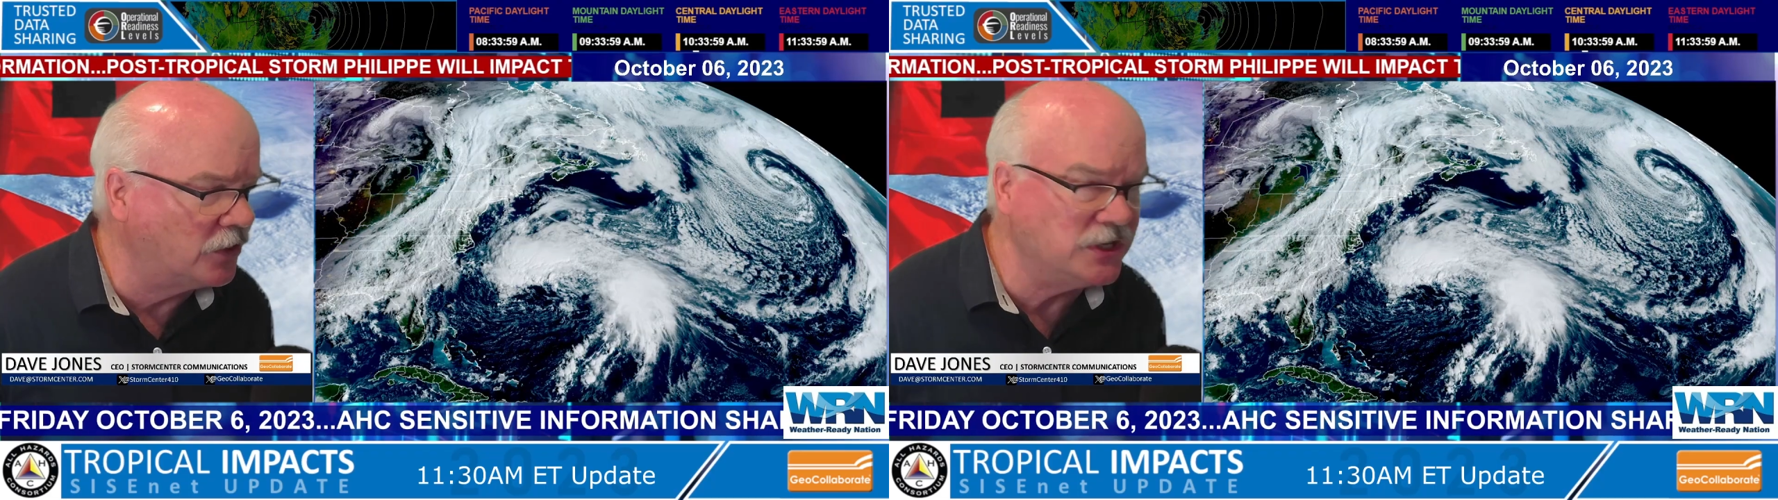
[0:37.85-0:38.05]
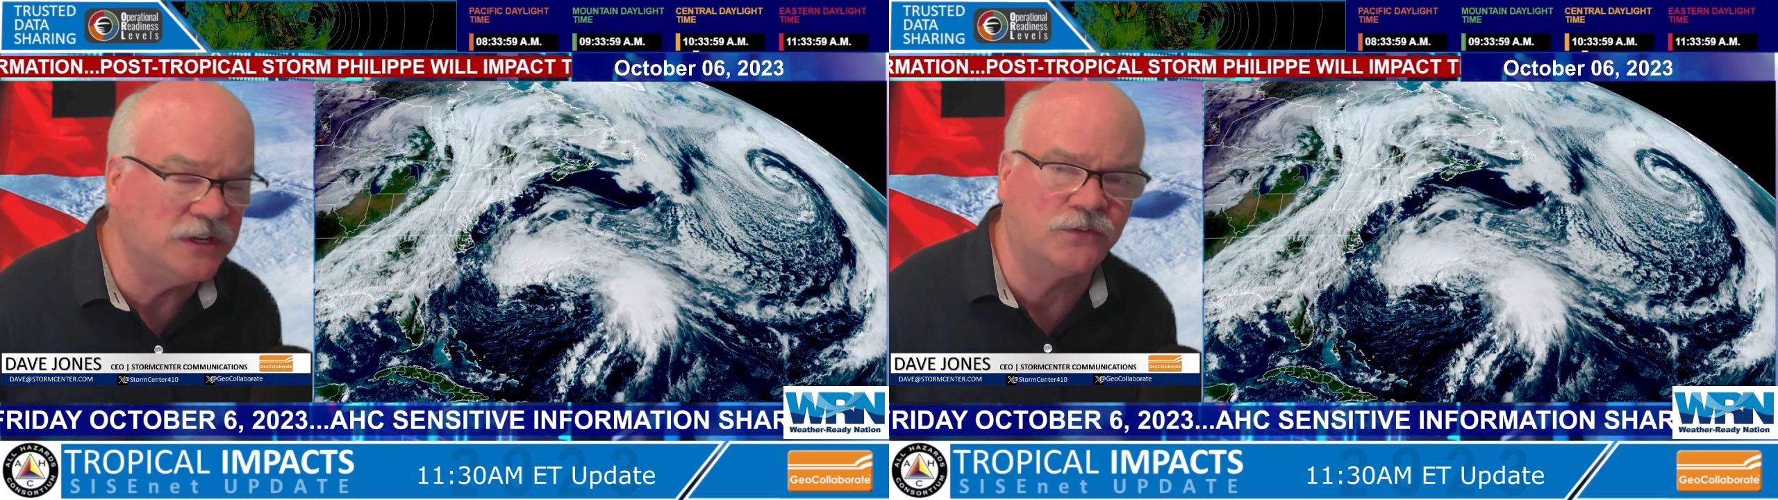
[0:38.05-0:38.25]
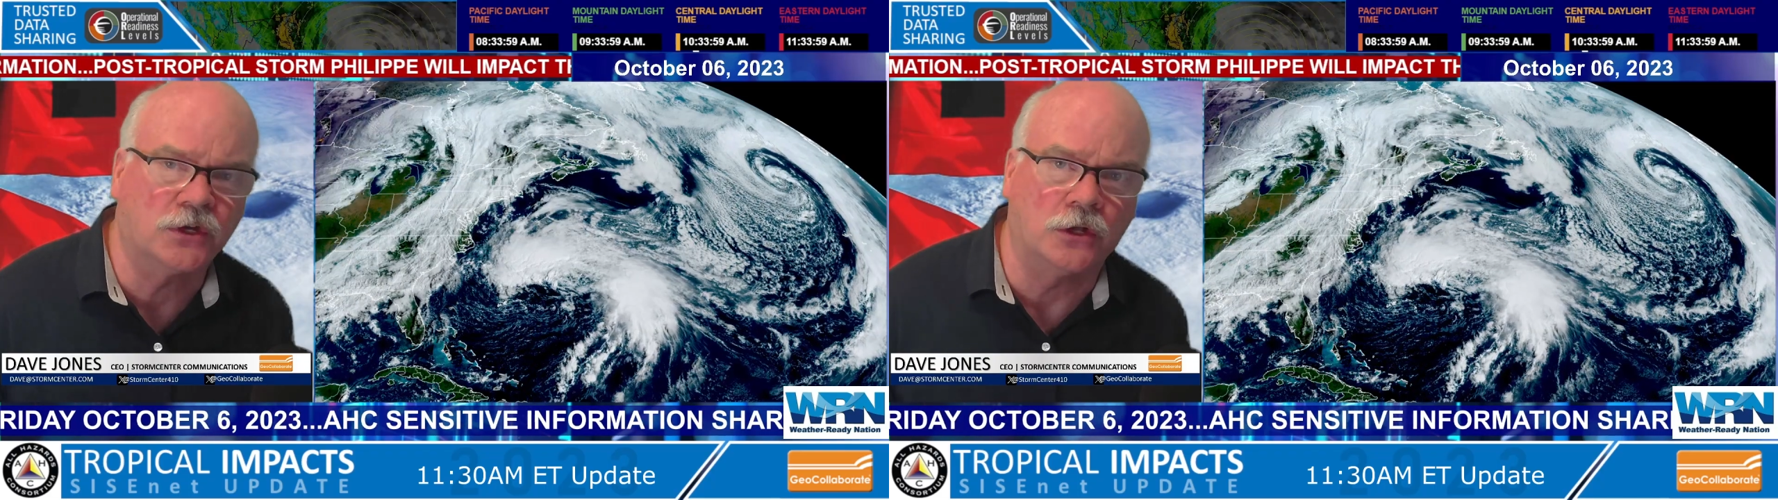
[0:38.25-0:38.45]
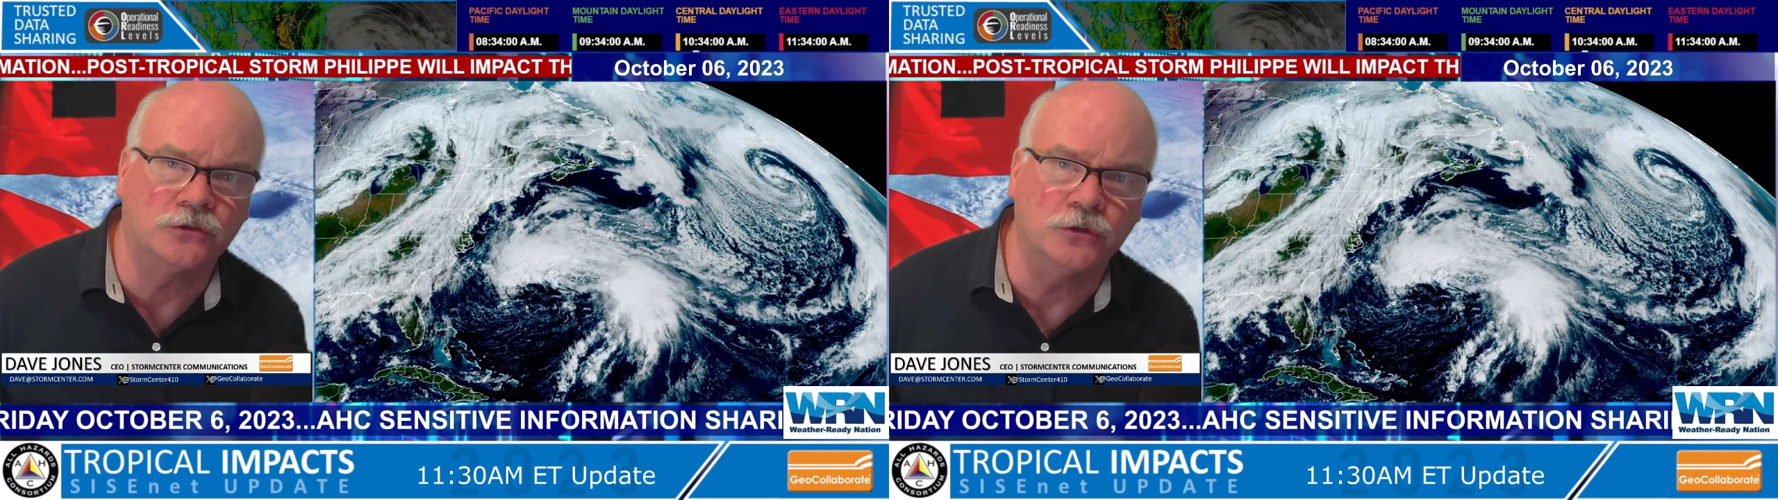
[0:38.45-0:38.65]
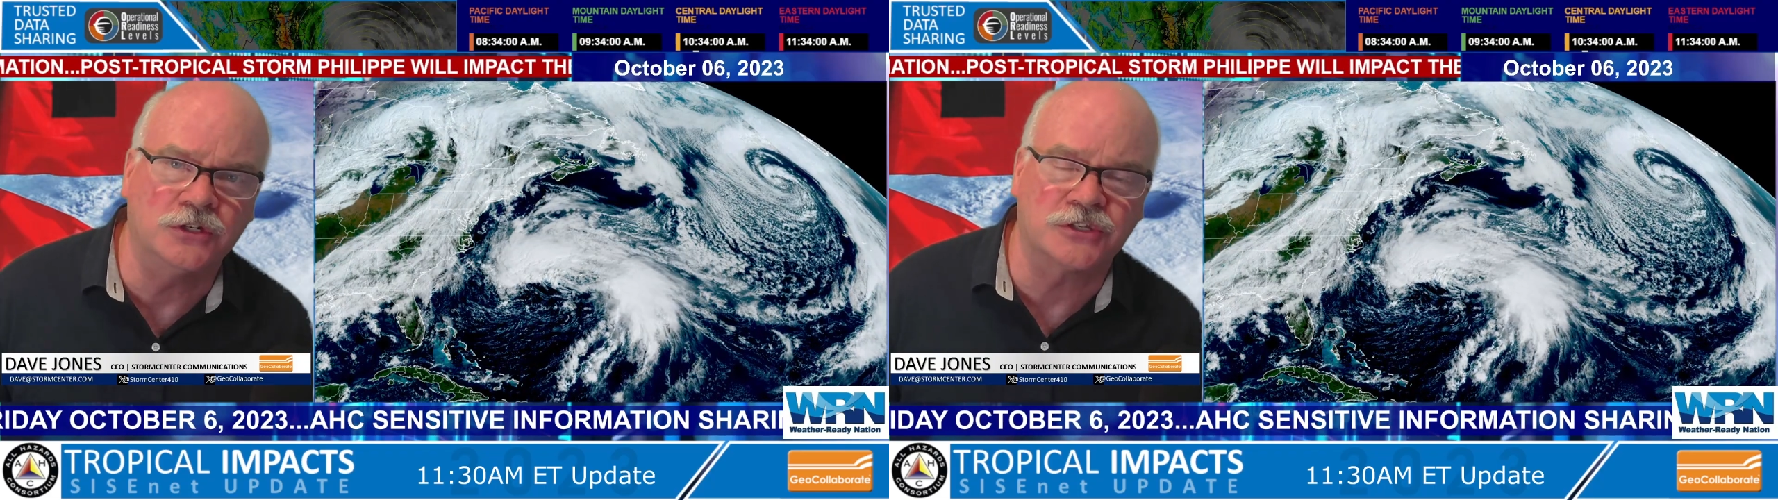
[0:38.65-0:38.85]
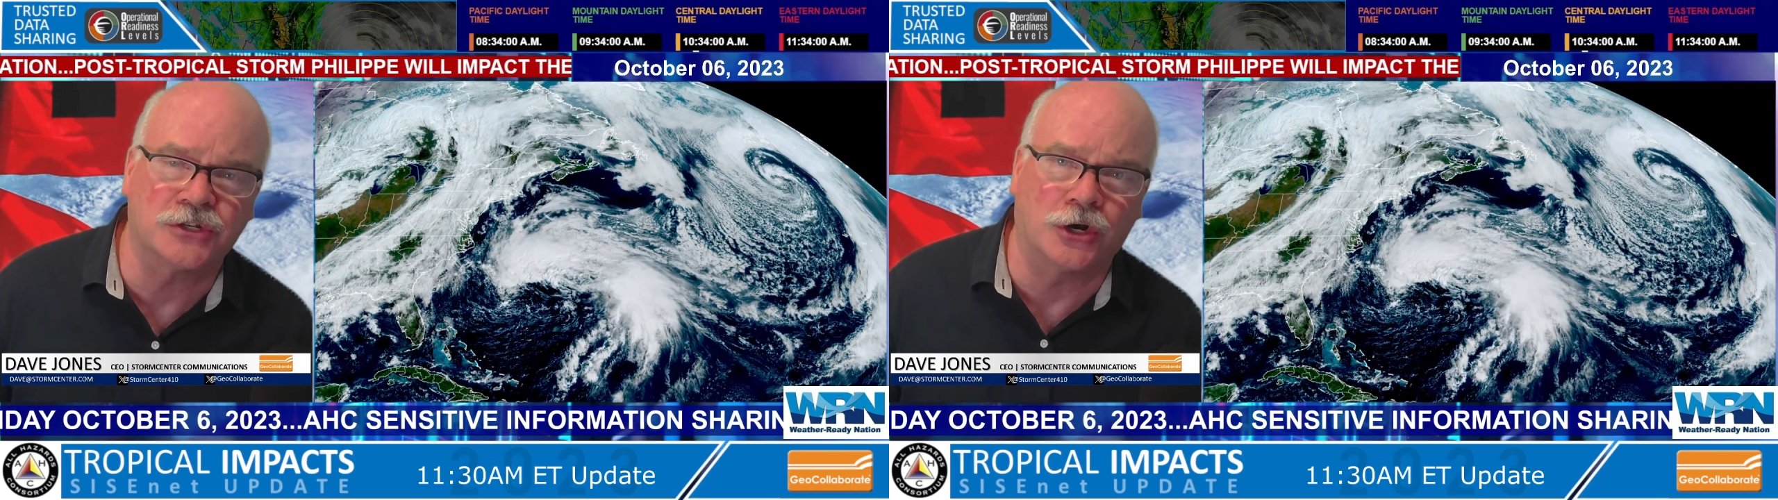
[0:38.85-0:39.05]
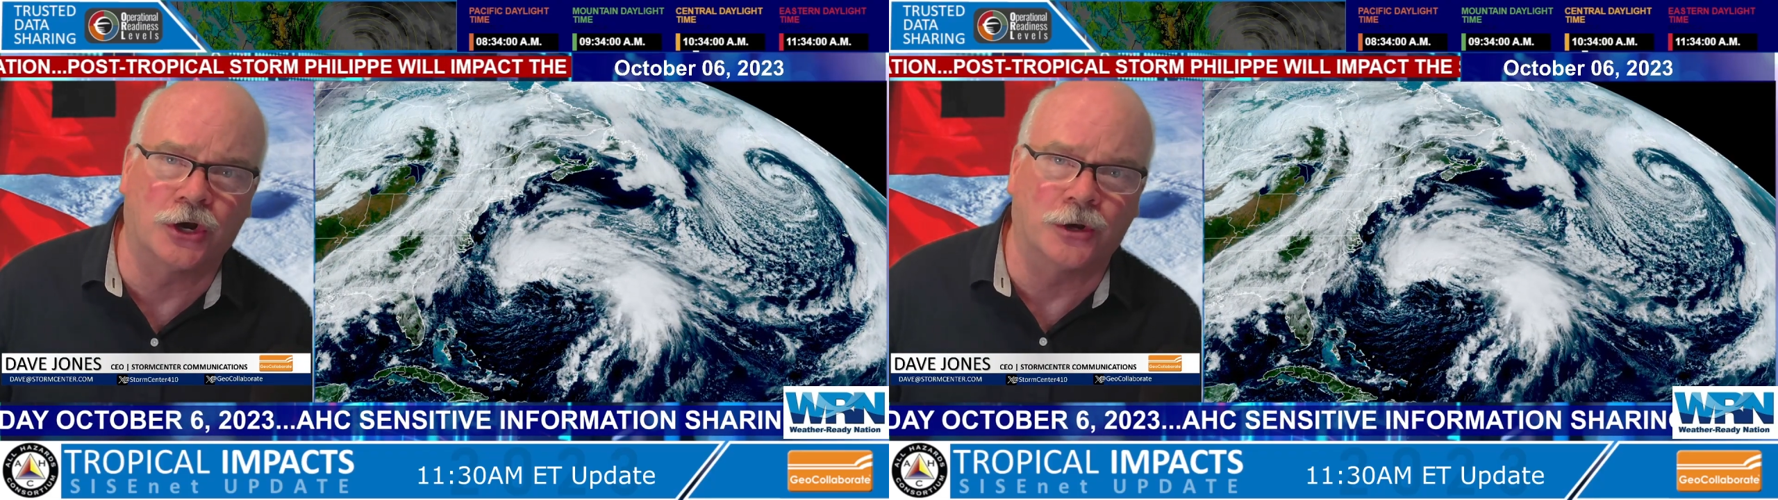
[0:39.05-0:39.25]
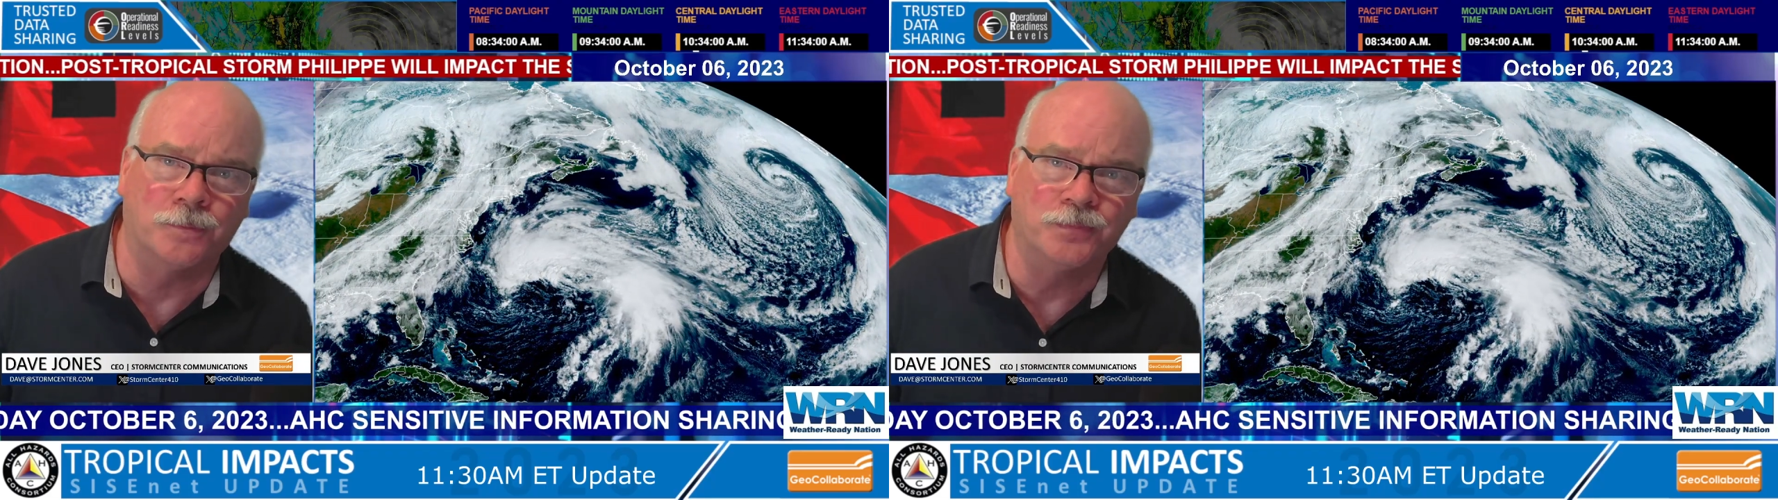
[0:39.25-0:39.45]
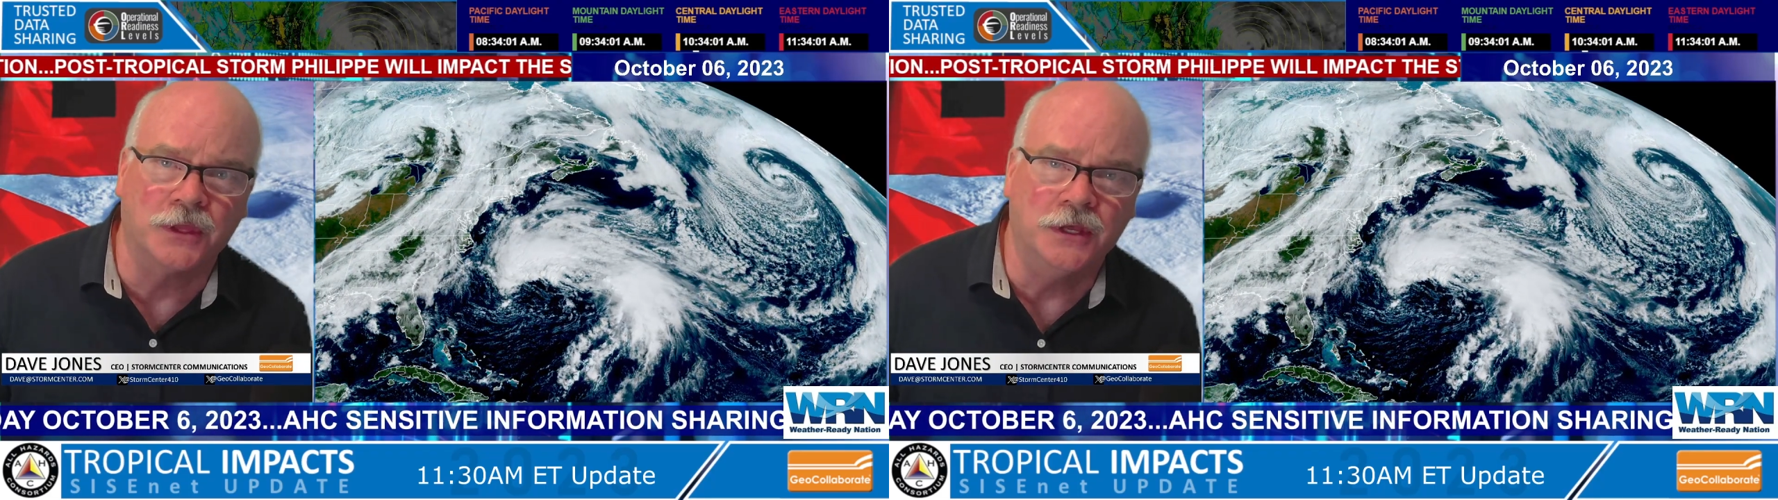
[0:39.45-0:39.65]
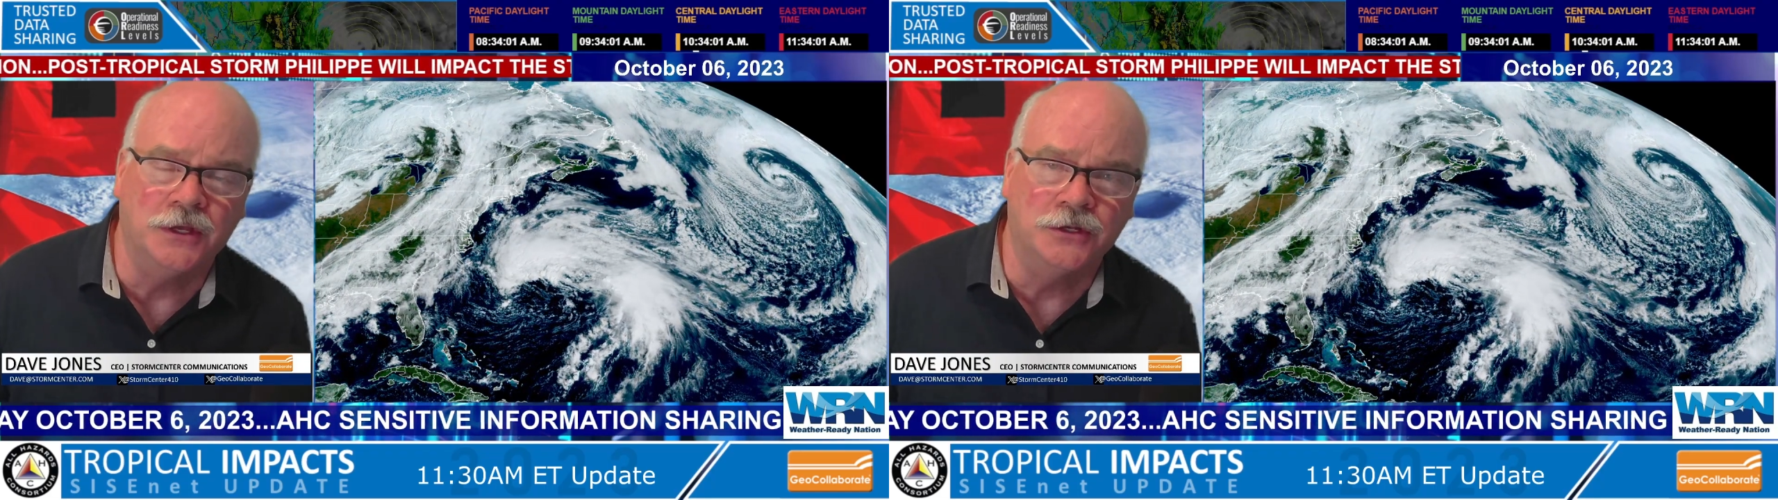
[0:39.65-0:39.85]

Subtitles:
it's very difficult to discern